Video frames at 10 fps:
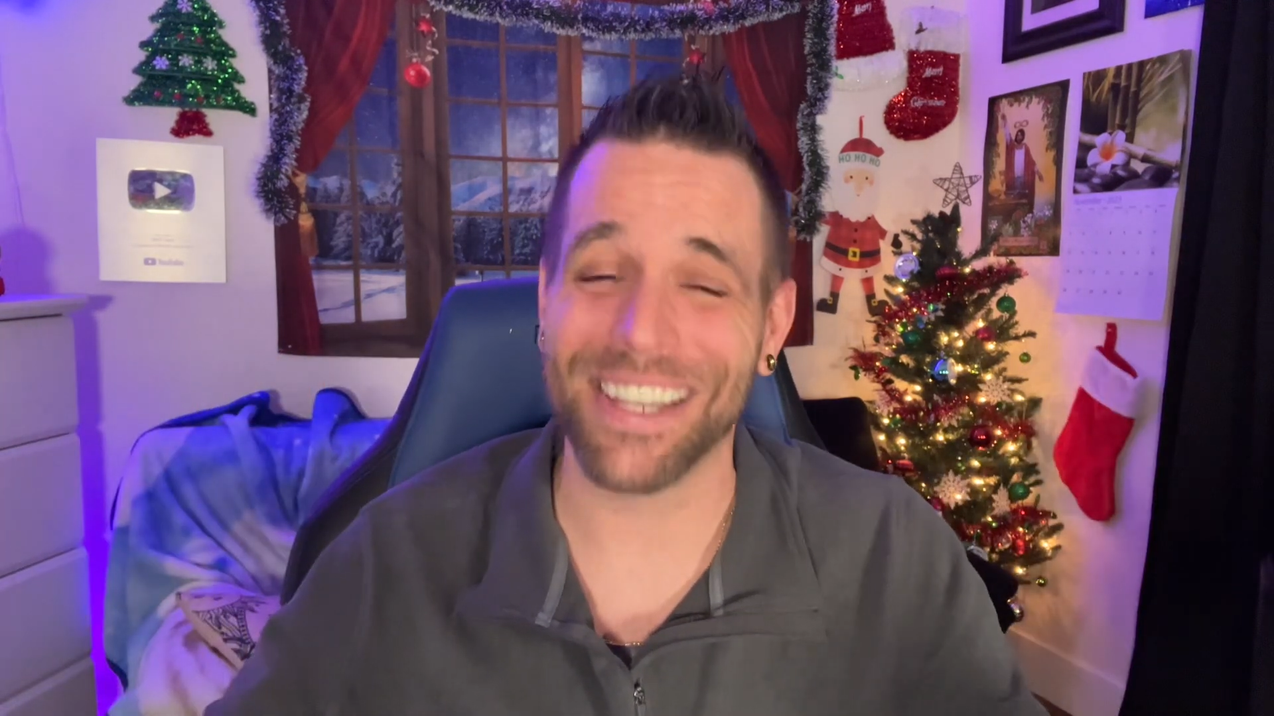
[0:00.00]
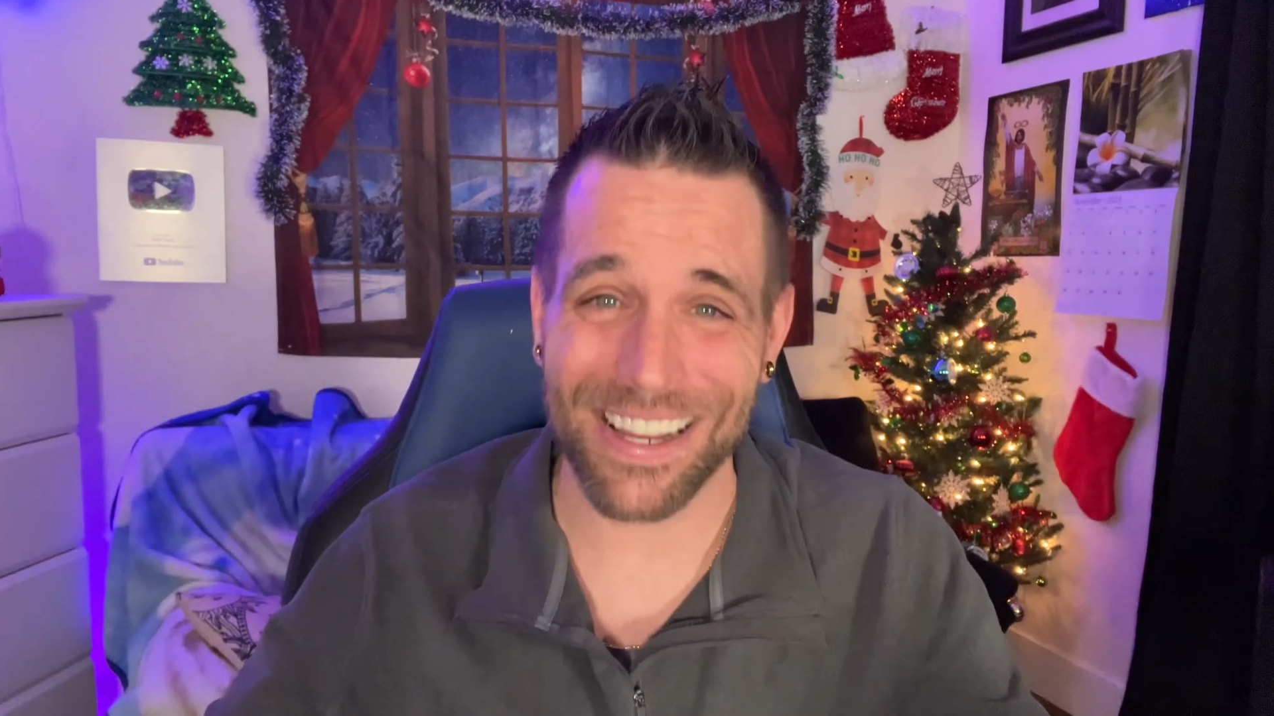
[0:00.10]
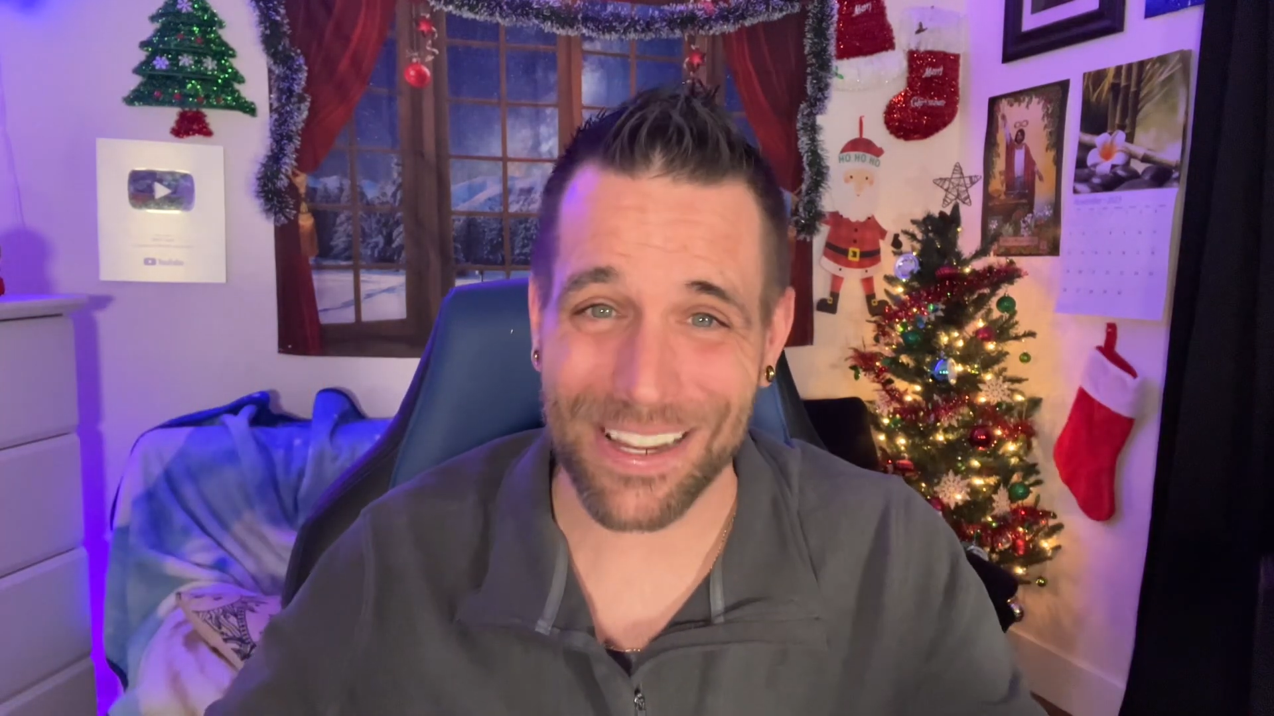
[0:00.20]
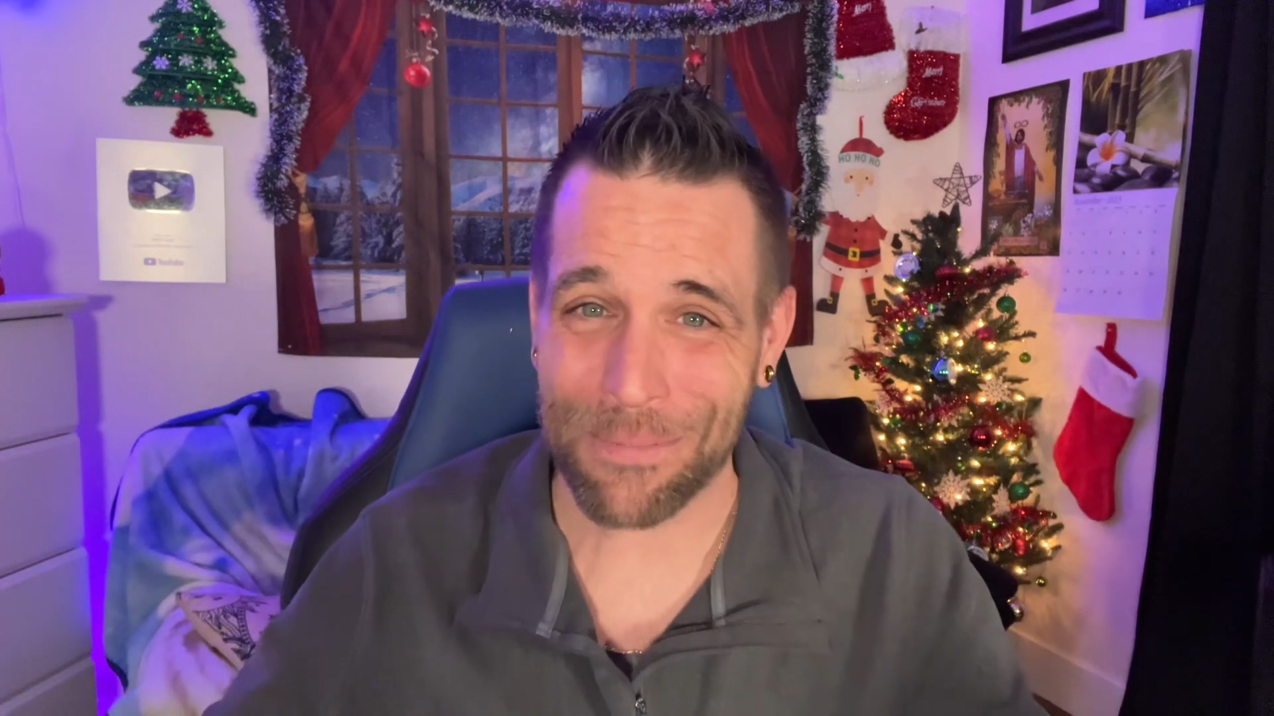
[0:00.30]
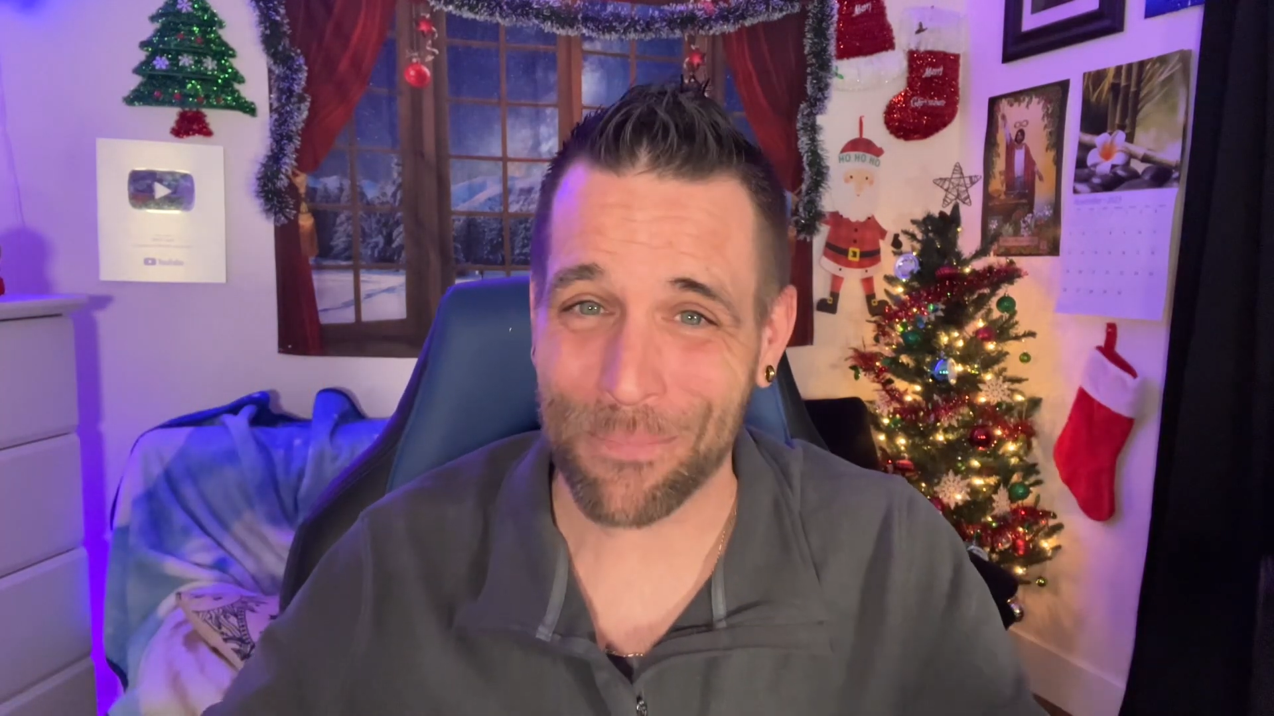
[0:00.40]

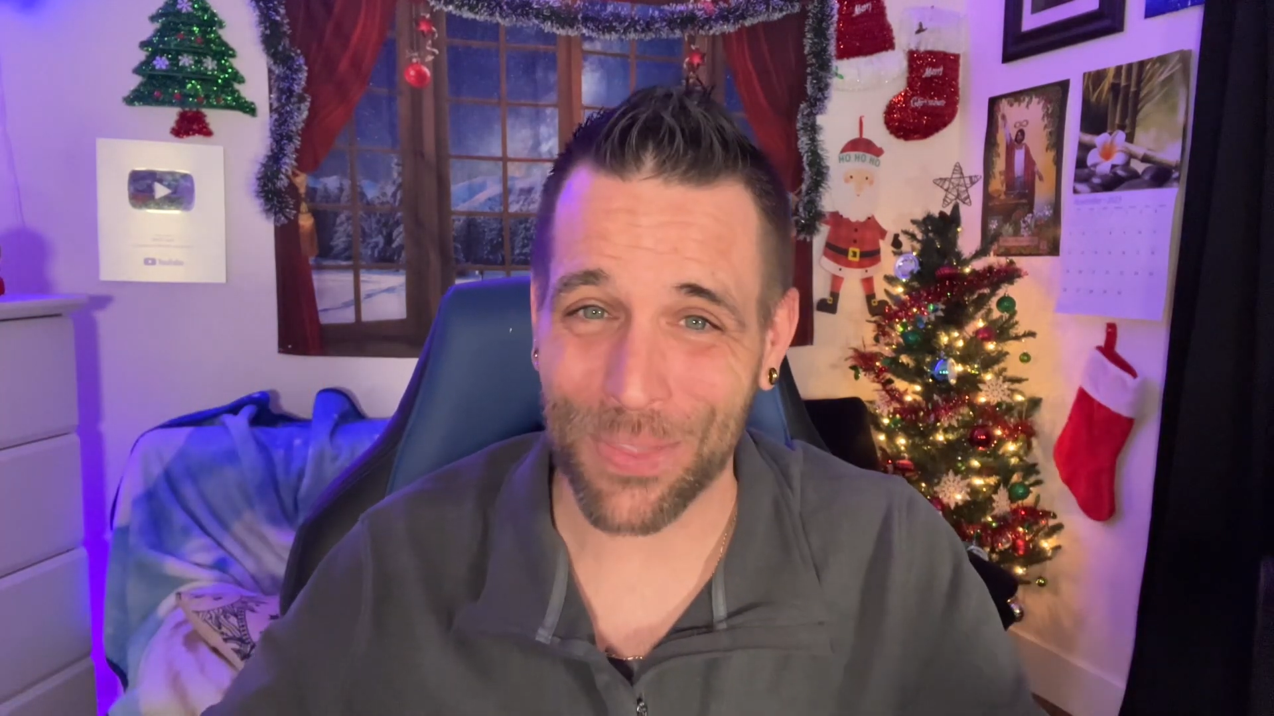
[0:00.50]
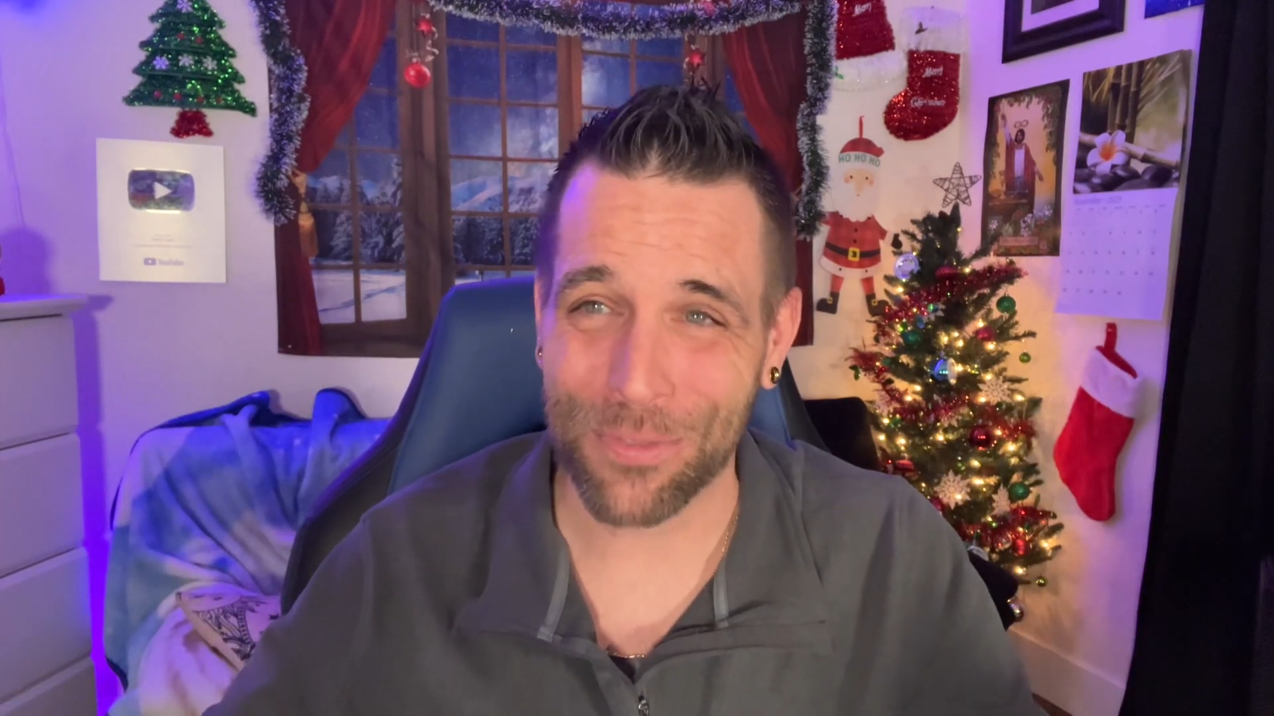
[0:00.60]
time.